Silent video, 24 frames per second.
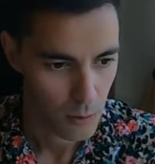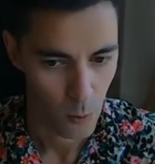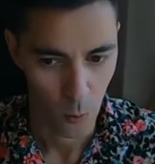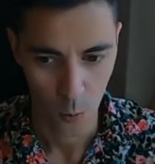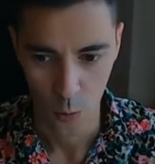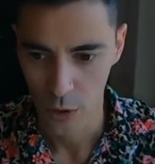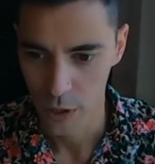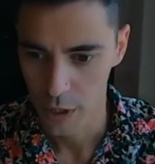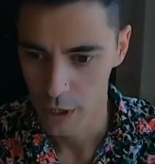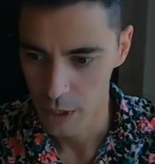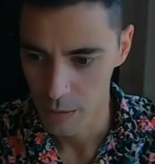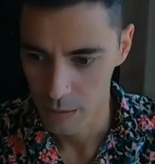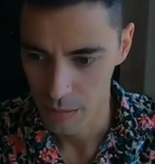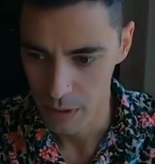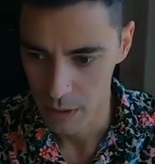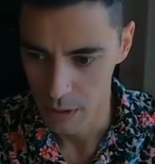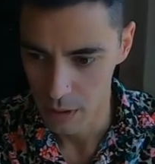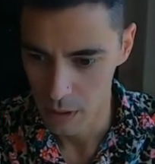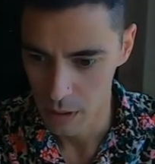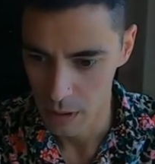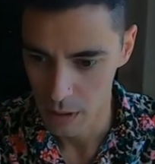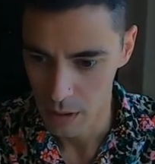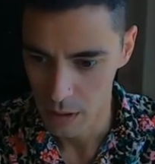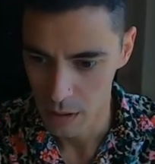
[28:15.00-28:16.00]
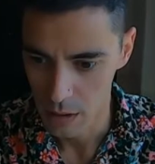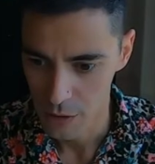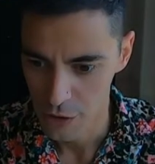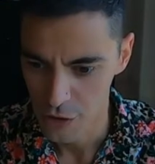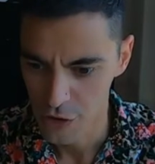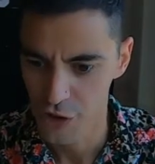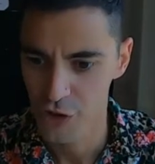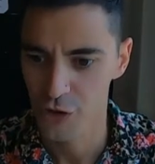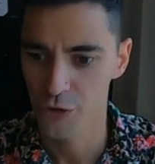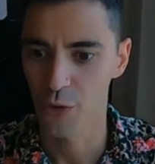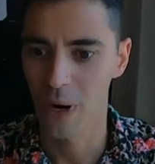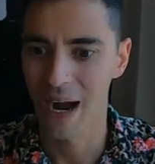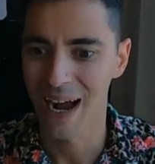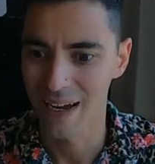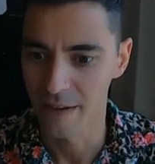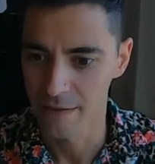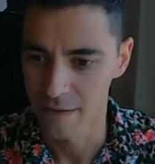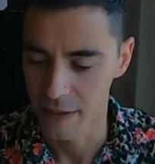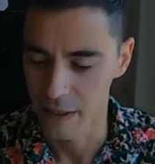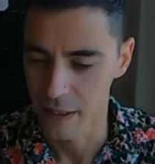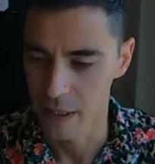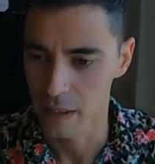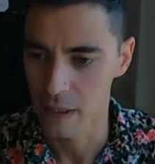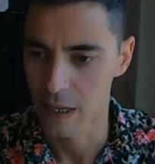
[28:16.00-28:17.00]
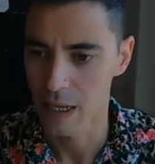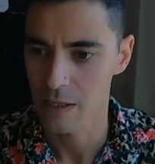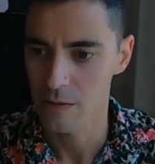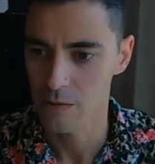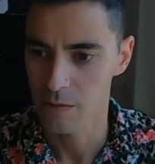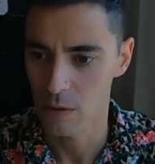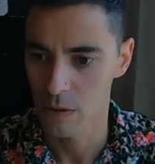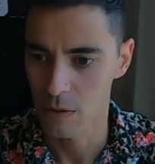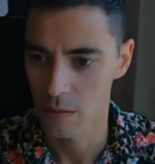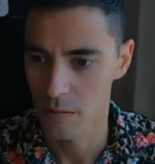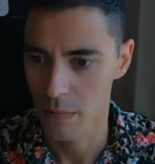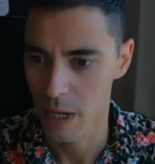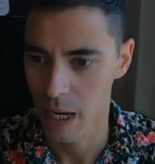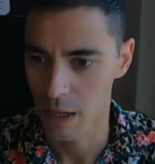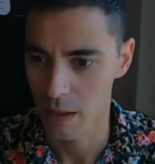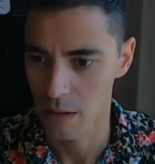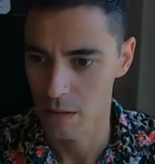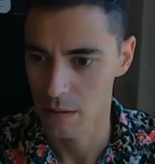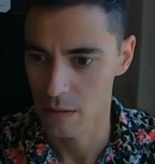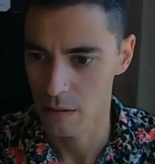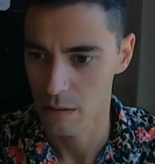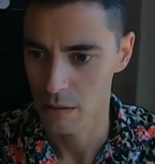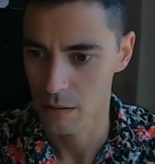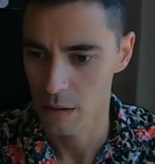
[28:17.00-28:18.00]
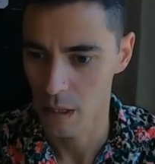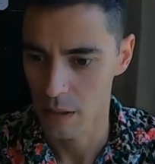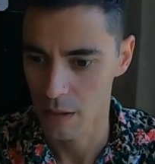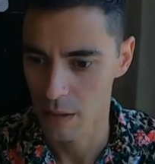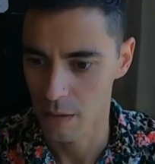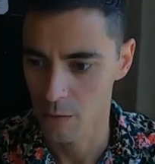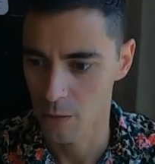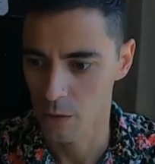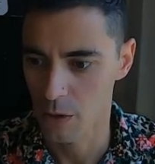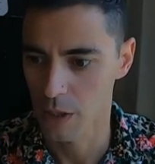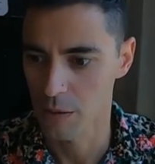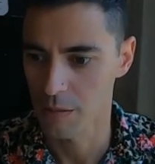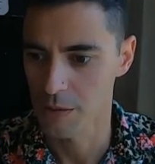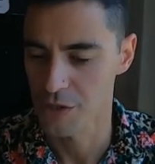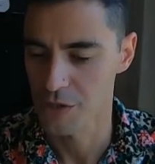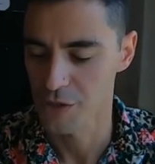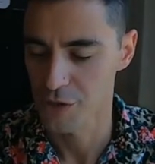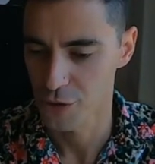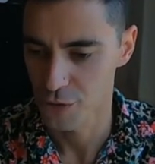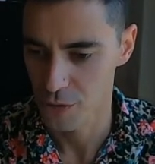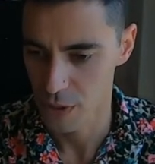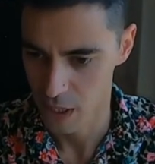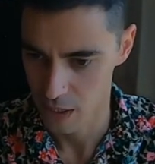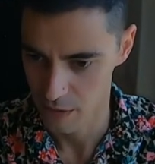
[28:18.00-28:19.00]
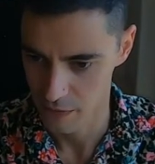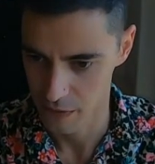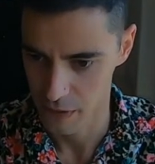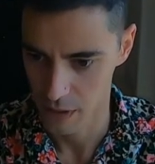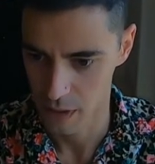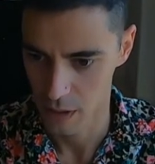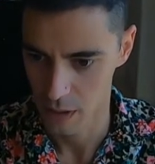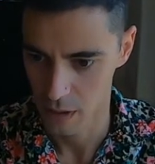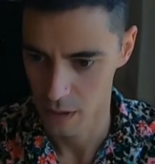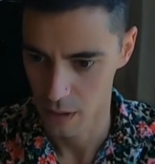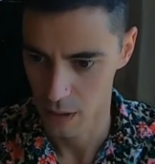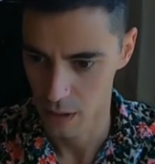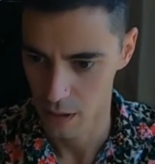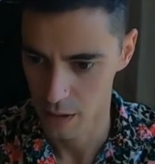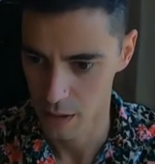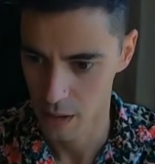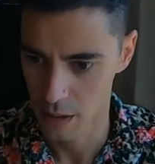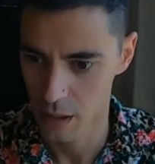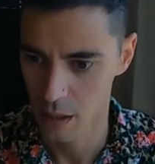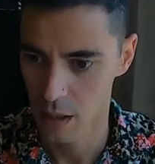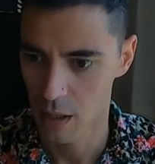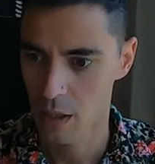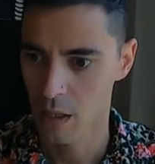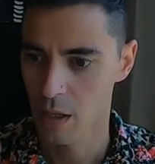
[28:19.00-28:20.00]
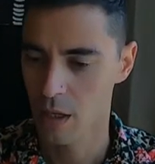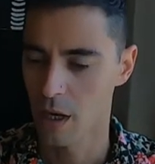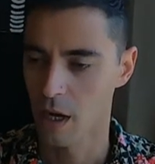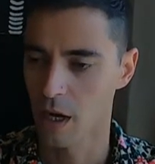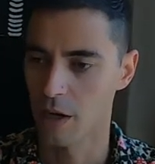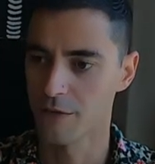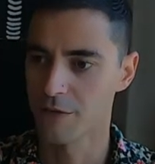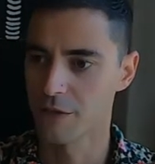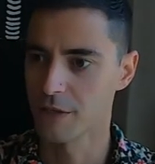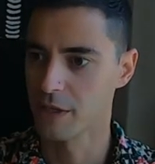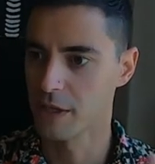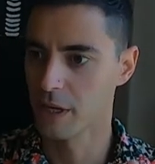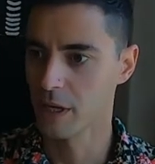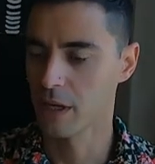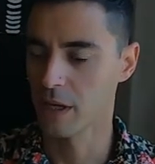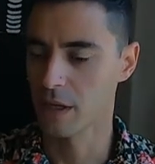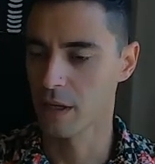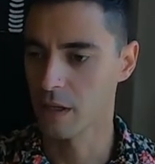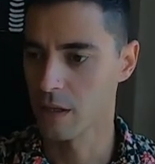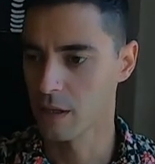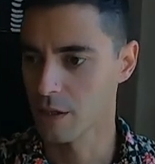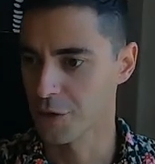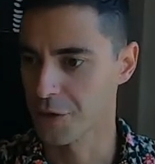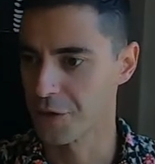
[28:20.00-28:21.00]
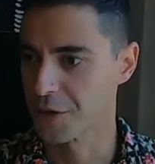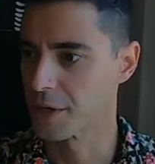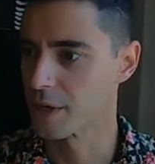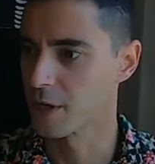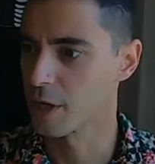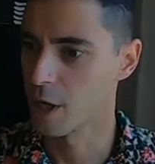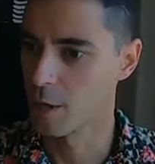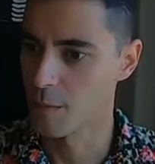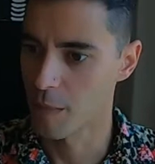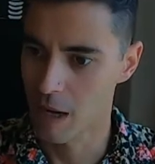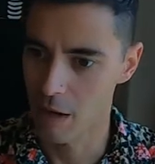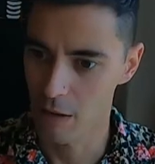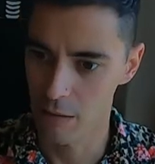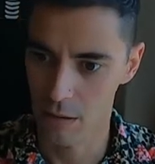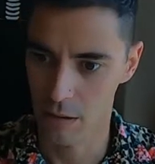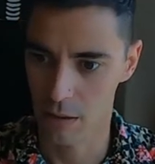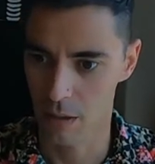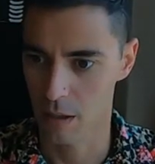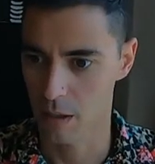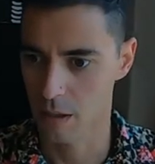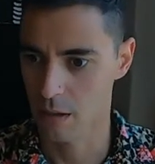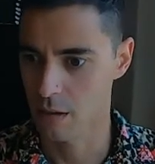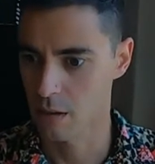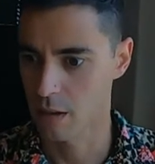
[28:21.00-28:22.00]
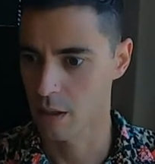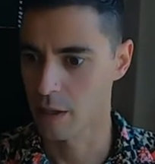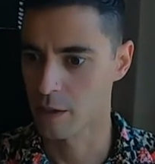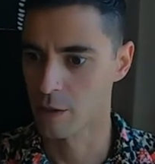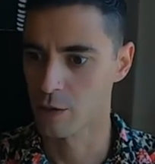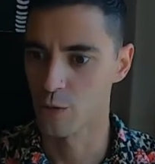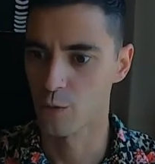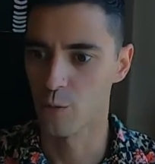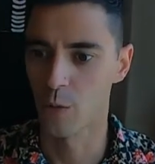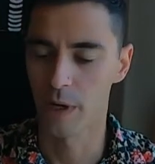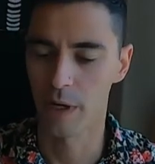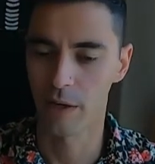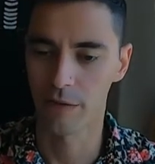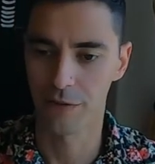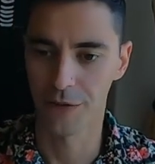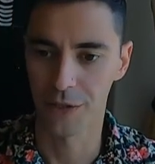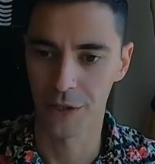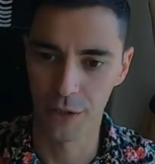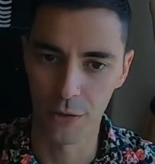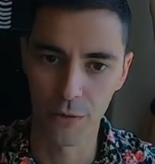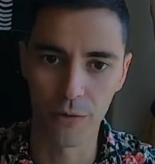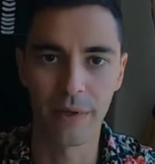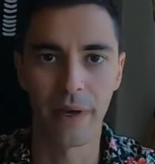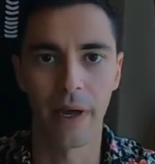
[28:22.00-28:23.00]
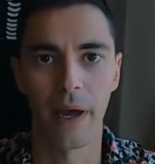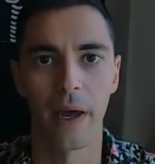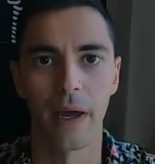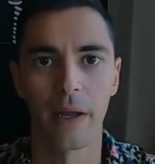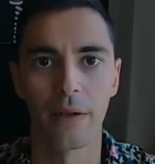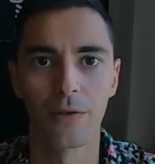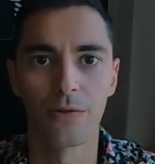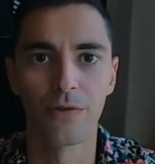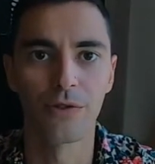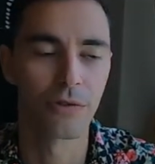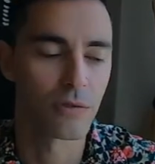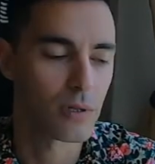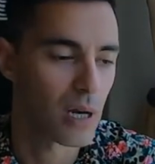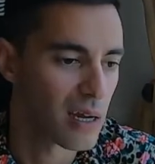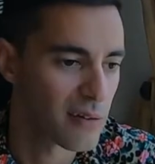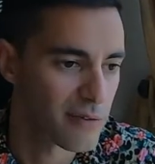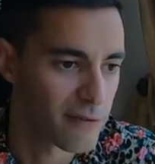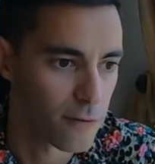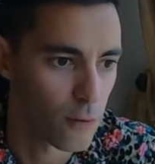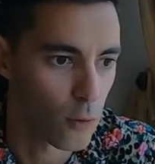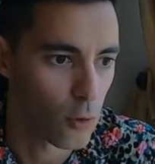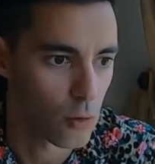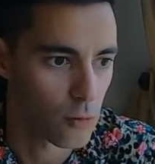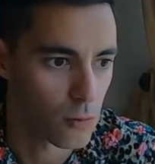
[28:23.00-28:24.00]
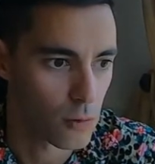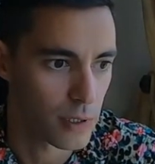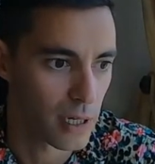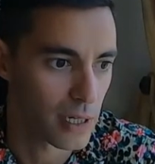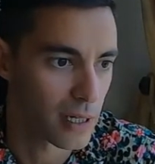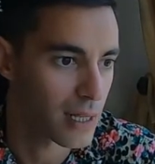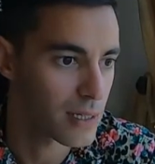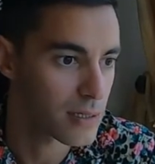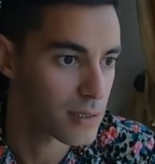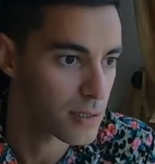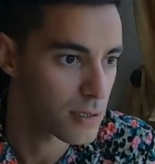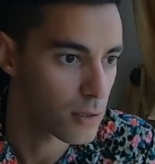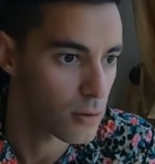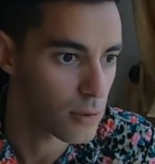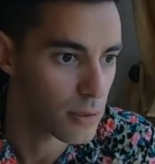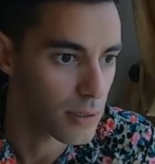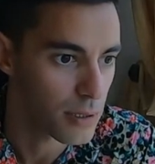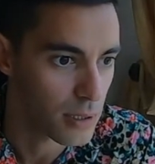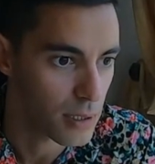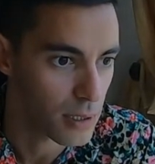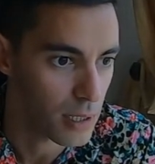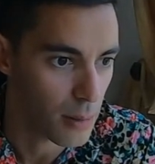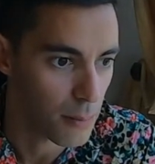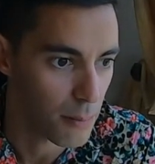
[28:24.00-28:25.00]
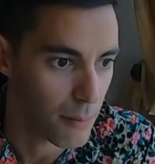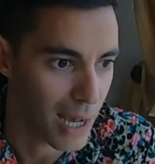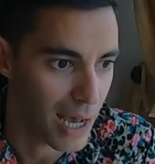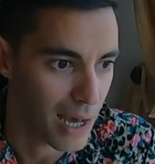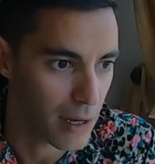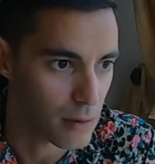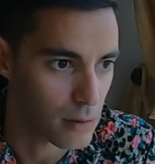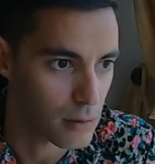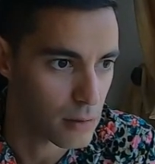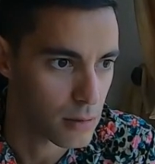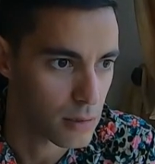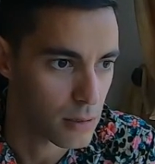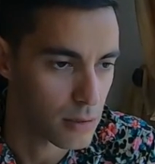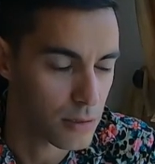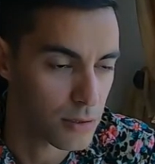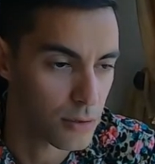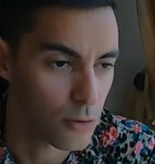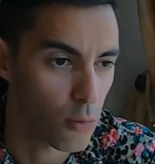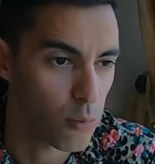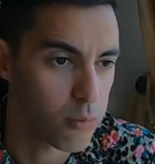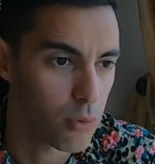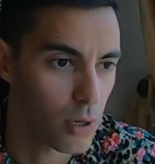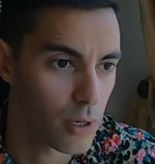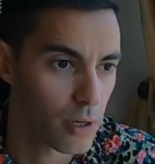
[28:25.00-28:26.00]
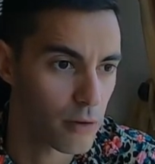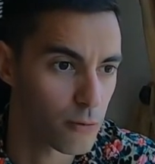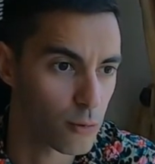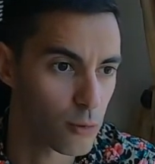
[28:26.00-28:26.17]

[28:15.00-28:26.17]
we're going to be striving, and that's what matters. I think we're going to be striving. I think every day you're going to come out there and do whatever you can to strive forward, and that's the only thing that matters. There's no point of